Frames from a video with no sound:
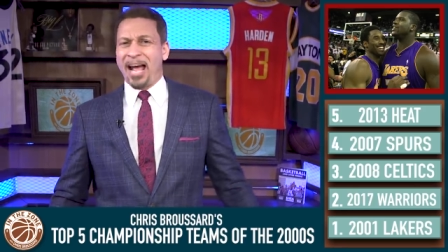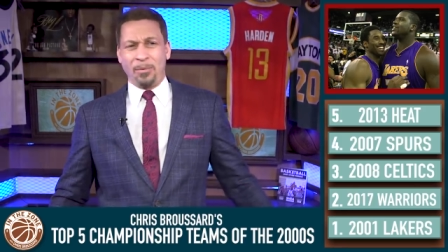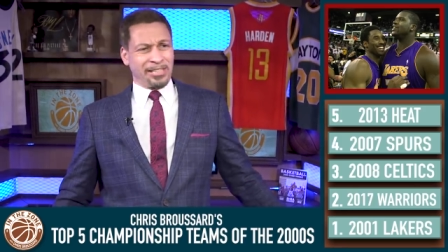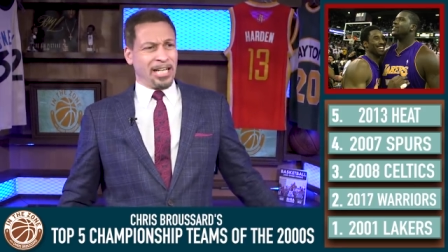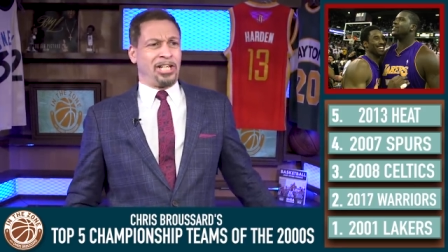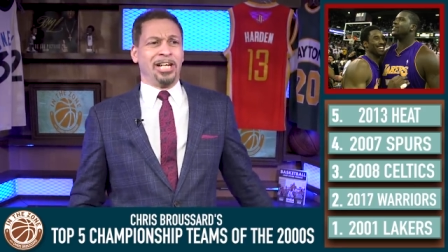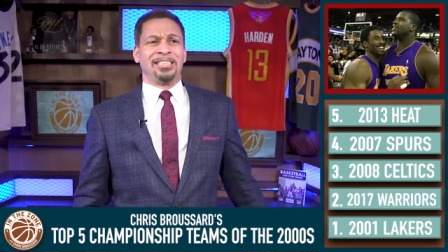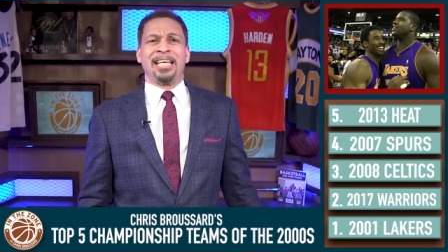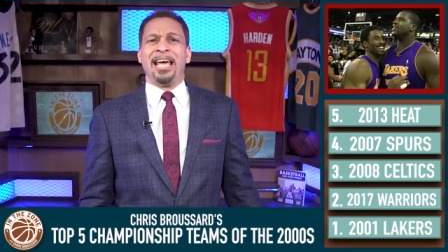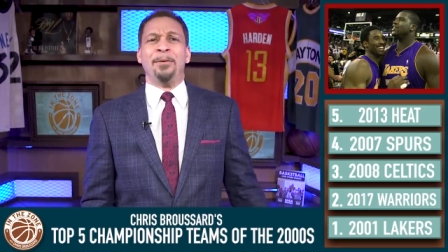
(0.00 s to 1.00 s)
That was a
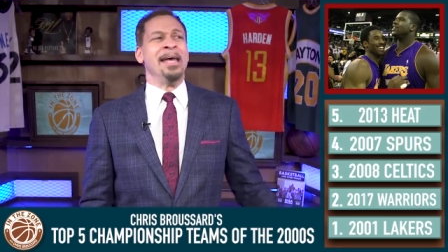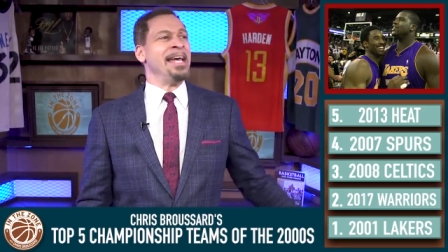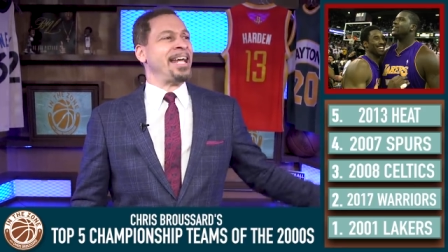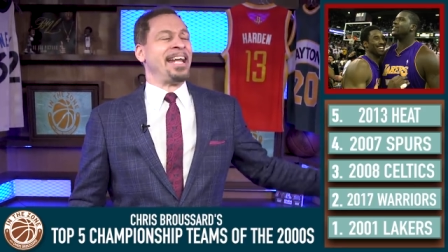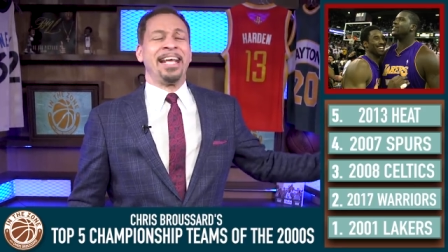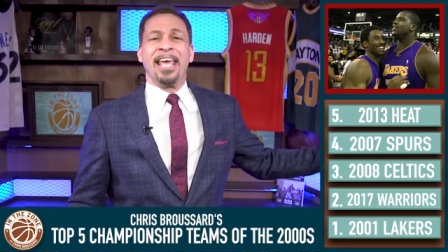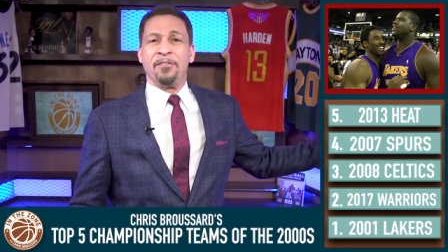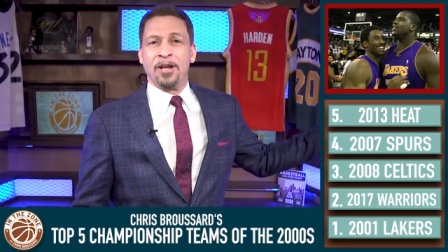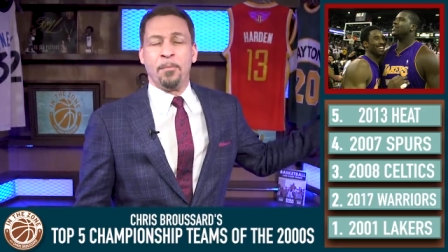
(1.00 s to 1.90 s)
good team that had given